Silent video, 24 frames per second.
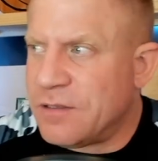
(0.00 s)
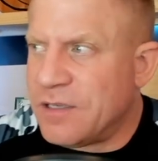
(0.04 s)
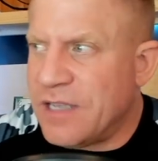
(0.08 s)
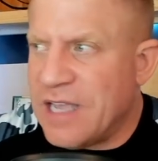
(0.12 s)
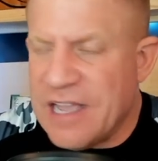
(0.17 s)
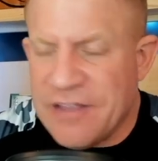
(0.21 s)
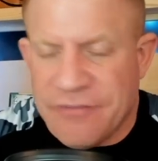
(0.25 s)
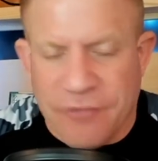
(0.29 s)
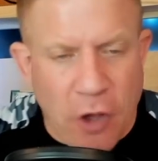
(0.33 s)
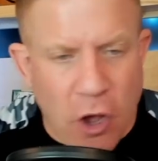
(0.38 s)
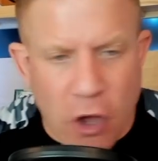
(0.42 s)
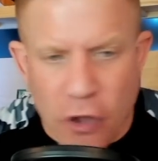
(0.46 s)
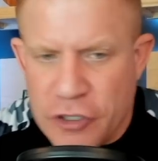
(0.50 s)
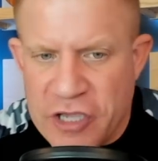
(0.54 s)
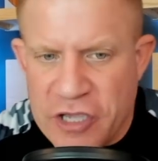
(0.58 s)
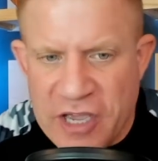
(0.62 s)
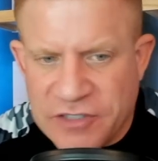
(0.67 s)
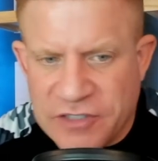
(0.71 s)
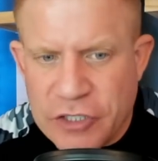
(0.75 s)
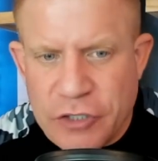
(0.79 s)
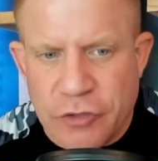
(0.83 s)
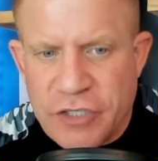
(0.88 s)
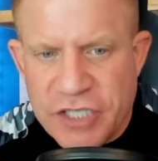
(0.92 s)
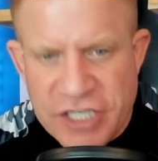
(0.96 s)
If all you
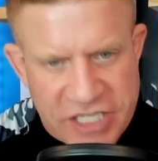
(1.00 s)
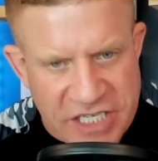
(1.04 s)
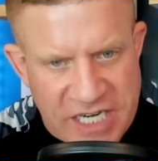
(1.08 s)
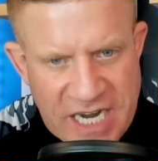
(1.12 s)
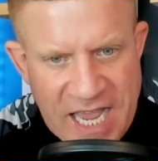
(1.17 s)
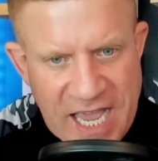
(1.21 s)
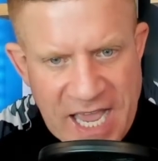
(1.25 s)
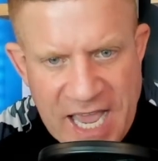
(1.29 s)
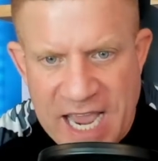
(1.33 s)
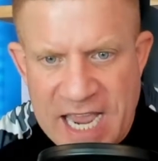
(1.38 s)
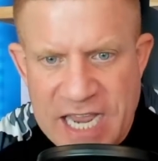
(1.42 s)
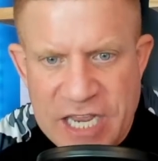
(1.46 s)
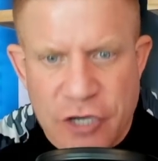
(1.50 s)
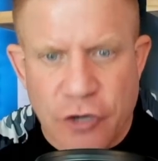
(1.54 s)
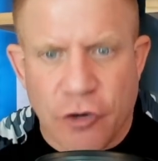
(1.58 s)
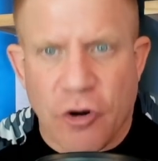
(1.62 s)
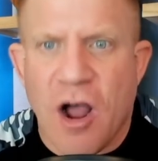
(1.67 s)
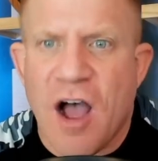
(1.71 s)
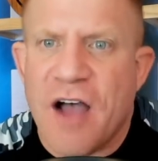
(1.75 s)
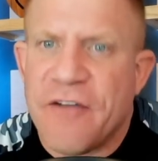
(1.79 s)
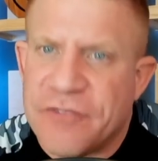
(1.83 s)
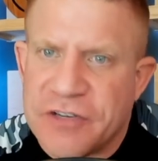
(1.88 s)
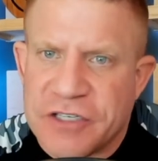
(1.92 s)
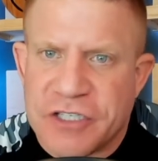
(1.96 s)
have to do is just hate
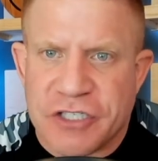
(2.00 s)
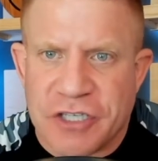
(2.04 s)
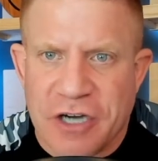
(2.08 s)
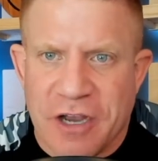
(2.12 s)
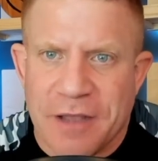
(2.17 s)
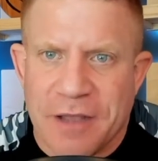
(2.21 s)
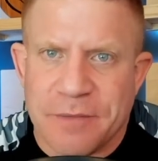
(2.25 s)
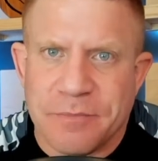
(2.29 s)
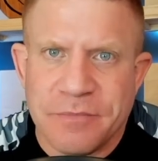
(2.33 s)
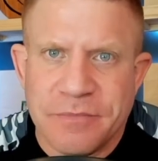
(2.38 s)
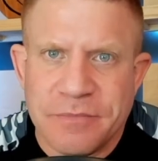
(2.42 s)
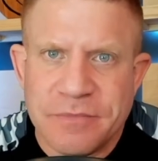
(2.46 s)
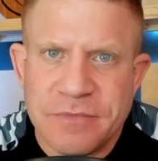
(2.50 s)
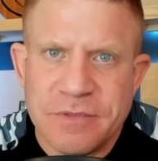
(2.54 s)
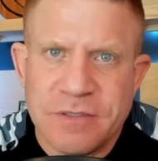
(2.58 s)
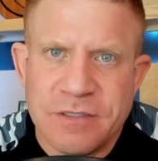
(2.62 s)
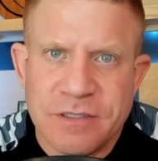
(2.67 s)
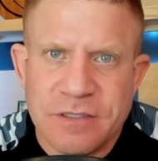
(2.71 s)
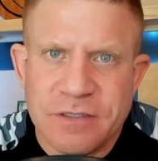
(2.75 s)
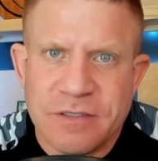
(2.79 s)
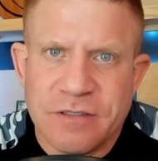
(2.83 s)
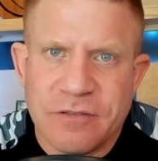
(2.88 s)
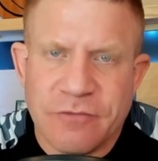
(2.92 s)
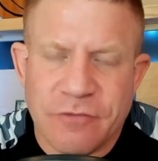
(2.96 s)
your office job,
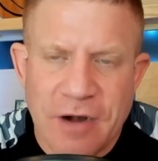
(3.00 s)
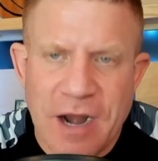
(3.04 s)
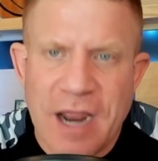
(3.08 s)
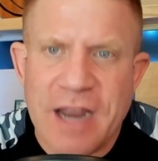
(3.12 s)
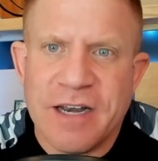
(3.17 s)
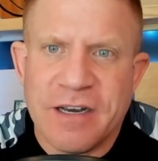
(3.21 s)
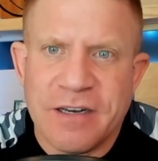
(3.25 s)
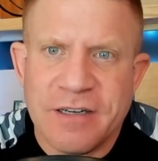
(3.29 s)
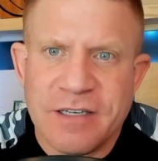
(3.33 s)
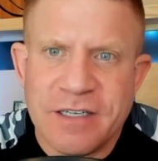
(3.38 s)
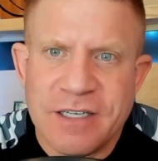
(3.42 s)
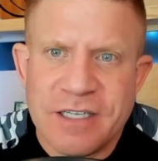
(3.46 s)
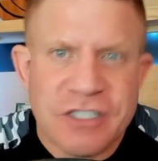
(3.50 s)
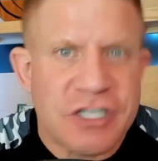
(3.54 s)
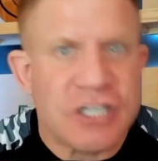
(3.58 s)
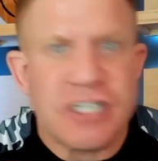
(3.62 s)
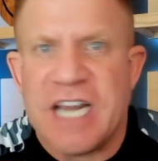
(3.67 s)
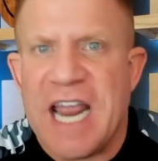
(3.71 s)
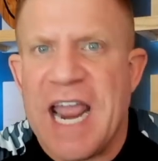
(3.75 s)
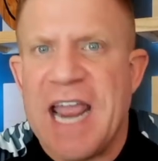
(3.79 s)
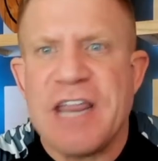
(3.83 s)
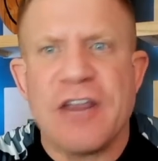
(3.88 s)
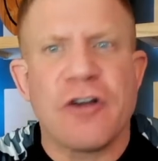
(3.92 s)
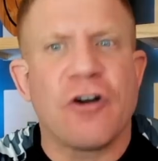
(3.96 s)
right? Just
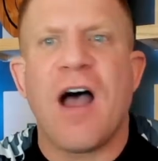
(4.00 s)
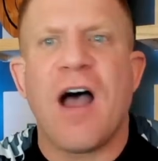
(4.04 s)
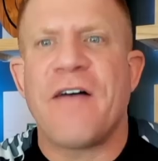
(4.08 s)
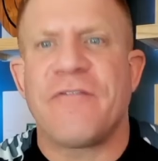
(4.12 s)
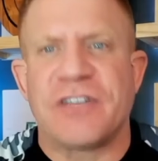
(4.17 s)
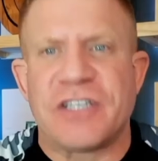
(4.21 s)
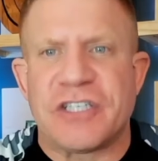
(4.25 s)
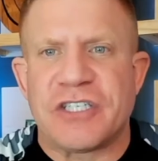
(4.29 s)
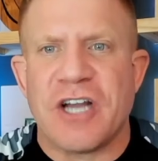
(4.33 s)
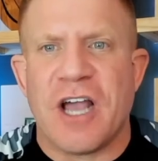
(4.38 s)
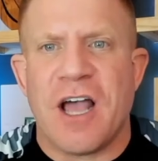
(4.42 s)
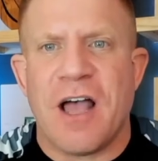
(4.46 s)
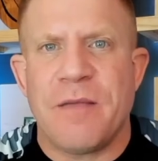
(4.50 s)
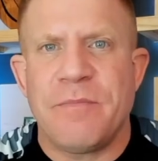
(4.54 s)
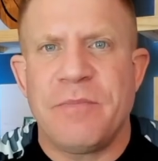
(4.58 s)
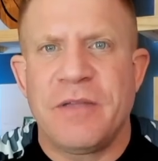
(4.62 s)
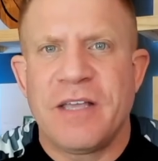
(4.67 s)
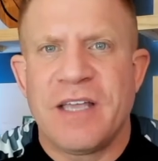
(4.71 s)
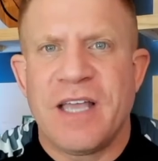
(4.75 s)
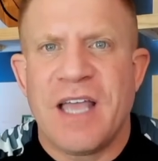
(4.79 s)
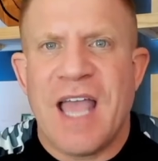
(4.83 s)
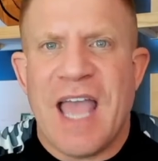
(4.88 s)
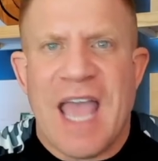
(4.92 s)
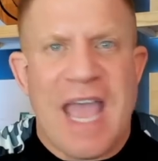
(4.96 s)
hate your office job
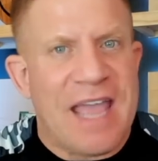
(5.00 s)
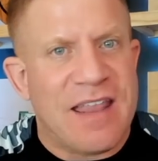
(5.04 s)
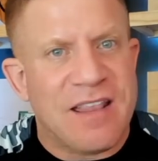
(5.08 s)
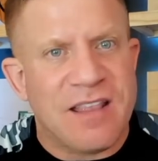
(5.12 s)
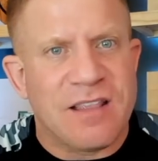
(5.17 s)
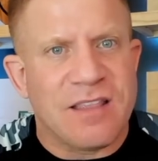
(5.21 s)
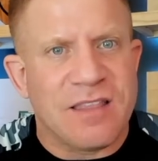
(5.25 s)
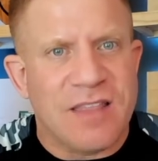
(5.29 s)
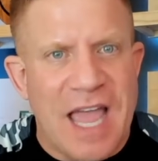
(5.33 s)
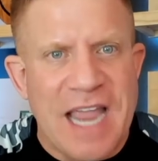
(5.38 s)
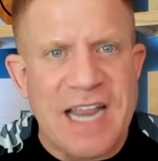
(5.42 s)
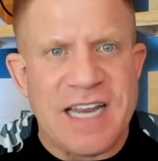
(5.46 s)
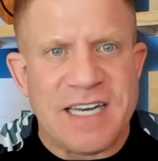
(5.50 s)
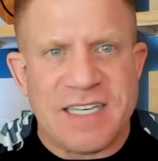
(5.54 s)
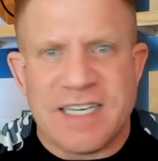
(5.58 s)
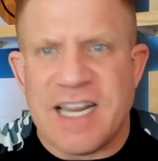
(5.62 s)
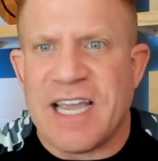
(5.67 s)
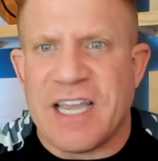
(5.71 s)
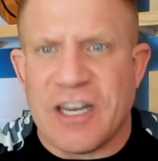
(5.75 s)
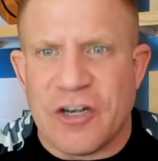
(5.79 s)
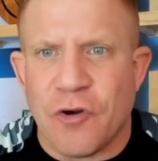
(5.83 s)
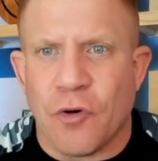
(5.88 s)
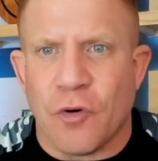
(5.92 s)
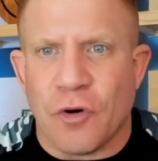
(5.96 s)
and like
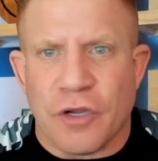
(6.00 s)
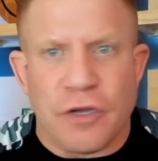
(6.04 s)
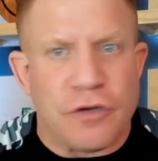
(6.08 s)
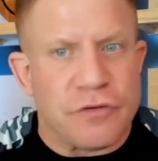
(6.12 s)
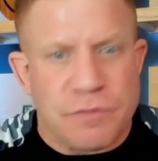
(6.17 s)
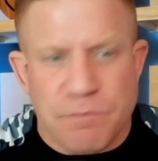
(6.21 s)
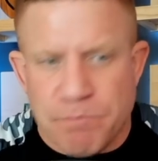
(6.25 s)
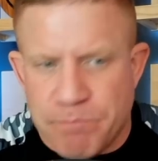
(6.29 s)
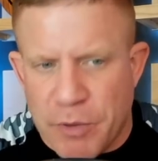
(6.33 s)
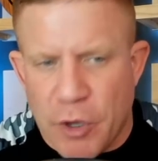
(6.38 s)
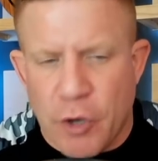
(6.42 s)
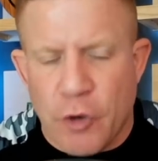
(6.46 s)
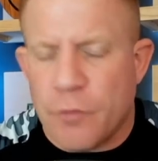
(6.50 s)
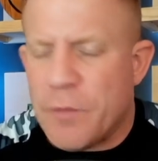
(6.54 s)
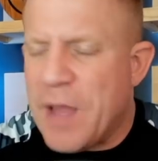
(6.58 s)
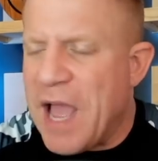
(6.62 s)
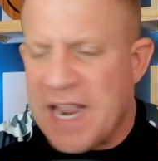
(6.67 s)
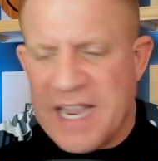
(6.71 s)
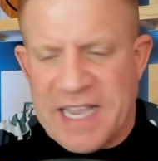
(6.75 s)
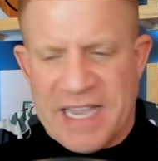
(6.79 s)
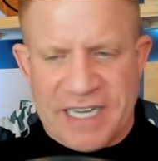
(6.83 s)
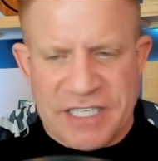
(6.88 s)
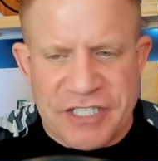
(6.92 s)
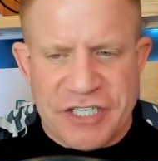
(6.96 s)
taking Norcos. Boom.
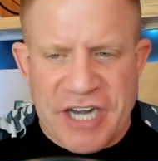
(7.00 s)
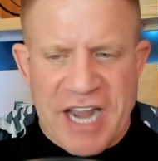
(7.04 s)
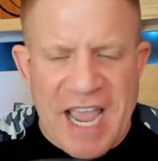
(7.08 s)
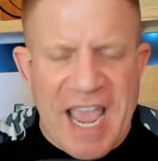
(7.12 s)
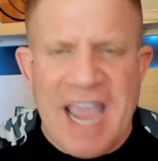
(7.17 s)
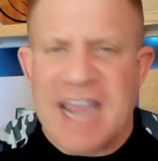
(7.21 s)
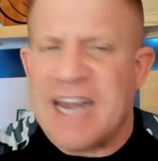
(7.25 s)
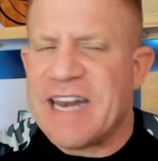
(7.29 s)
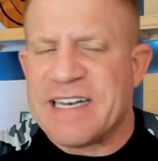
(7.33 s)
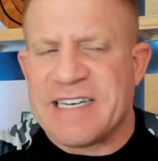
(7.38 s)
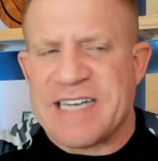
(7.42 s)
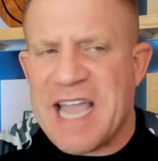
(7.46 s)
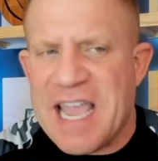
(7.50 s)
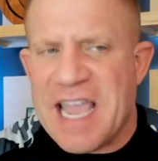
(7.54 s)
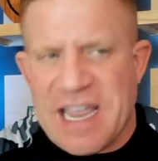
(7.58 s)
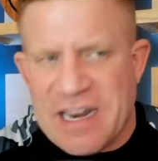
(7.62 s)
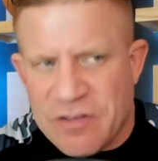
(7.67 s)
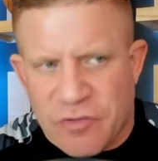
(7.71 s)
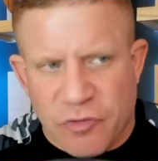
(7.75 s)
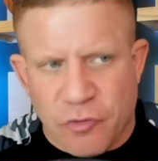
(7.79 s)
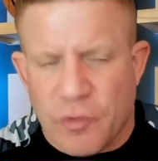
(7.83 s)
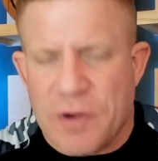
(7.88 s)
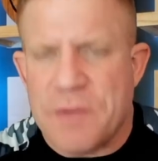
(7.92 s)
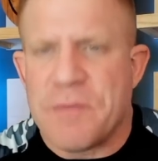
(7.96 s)
I can get you to 8 a day
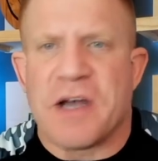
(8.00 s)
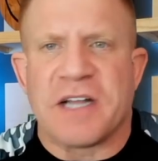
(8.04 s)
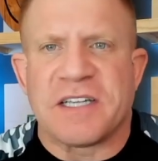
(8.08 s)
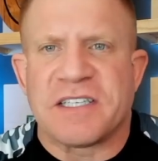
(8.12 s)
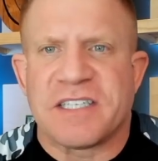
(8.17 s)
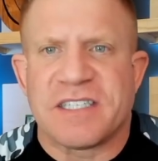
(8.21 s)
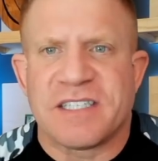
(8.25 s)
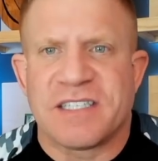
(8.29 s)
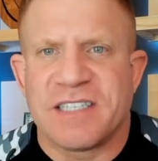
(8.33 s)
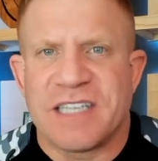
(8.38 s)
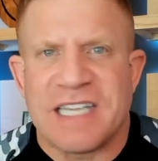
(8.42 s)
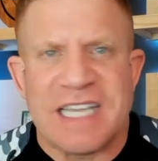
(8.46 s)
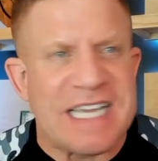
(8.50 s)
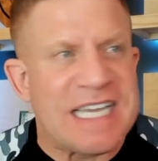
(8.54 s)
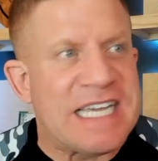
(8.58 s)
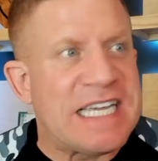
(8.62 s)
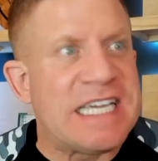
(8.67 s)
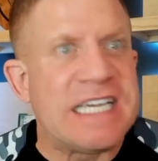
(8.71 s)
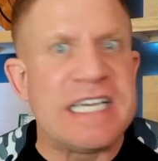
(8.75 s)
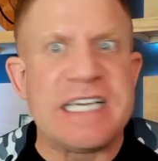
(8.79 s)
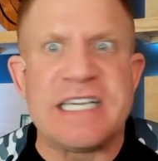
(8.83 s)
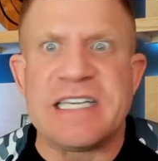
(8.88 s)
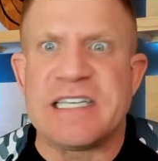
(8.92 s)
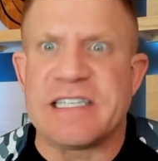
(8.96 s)
in 3 months.
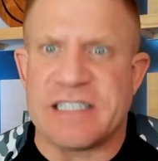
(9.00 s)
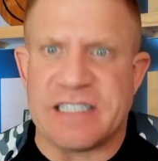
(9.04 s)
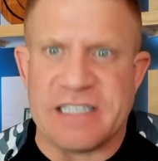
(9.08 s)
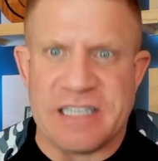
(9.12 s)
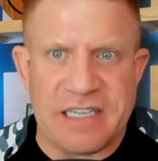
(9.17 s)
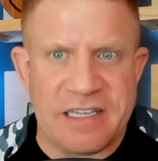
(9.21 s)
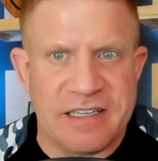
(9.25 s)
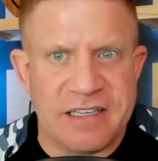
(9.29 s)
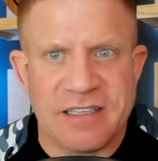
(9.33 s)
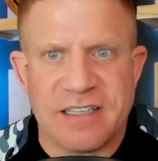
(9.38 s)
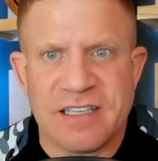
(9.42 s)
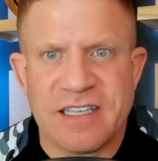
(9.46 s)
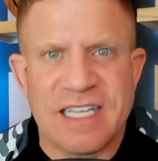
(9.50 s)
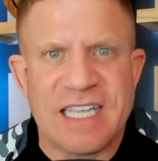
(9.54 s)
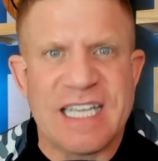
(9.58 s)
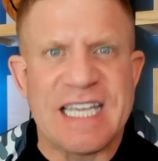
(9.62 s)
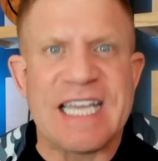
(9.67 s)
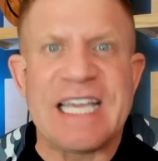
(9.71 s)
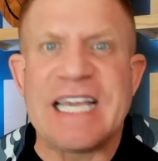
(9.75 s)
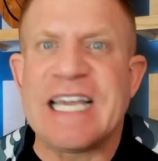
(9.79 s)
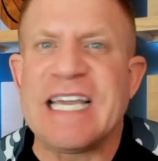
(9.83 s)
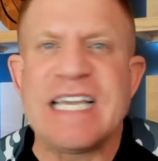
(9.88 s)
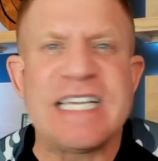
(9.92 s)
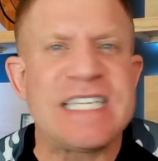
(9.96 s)
Easy.
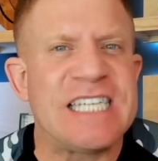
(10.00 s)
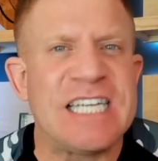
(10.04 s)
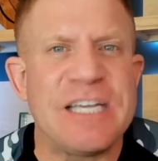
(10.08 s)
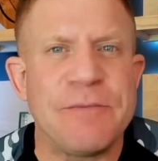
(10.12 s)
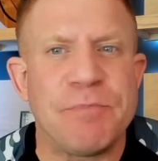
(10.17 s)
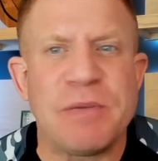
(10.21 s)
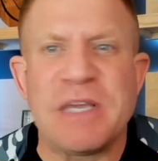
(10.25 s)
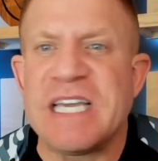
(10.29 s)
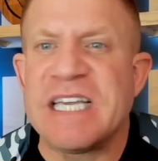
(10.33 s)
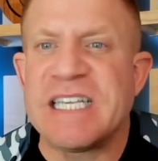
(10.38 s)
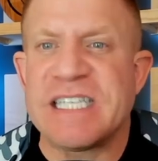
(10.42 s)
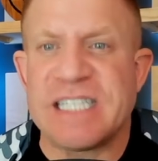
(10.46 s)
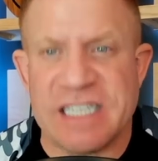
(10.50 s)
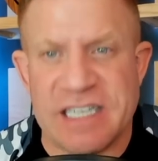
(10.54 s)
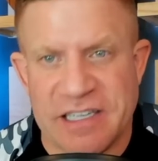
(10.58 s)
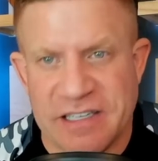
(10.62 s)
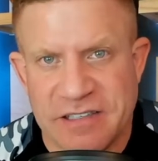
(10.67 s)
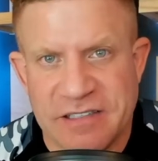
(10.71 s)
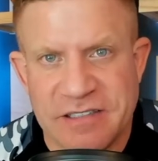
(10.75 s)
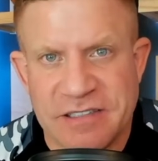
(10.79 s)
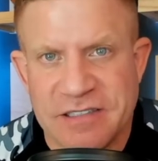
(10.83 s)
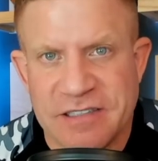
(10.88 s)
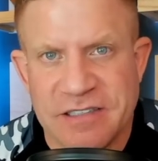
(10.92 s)
Easy peasy.